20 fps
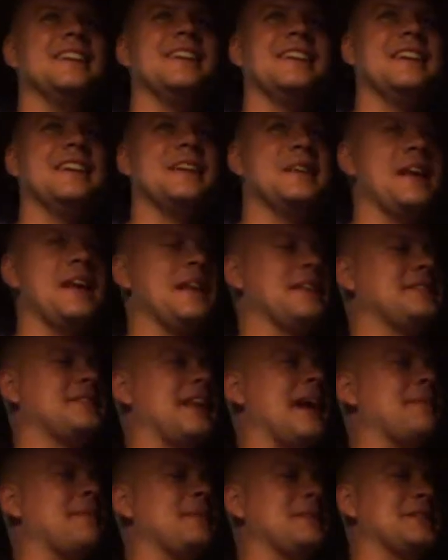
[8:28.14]
This
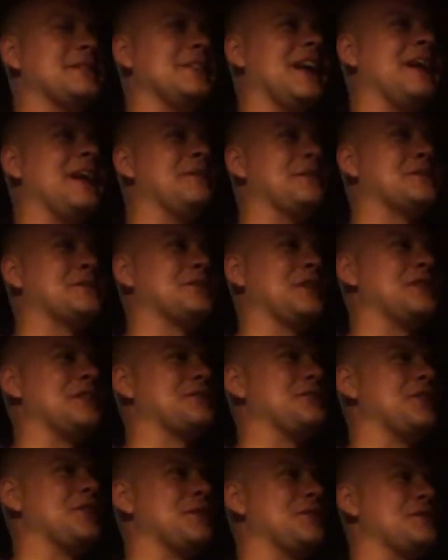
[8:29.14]
happens a lot with
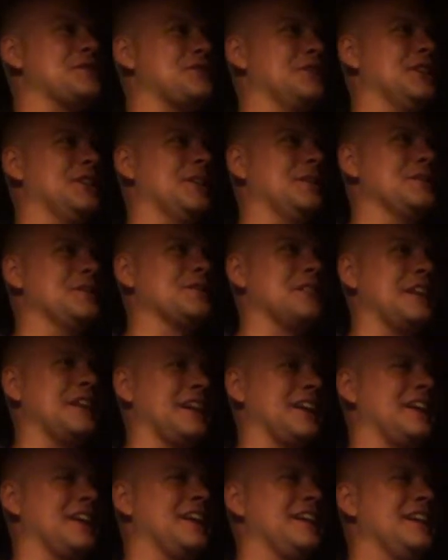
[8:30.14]
Transformers films. Like,
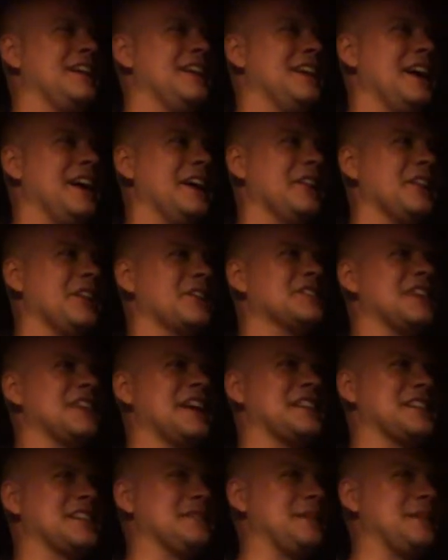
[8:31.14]
it looks like it's gonna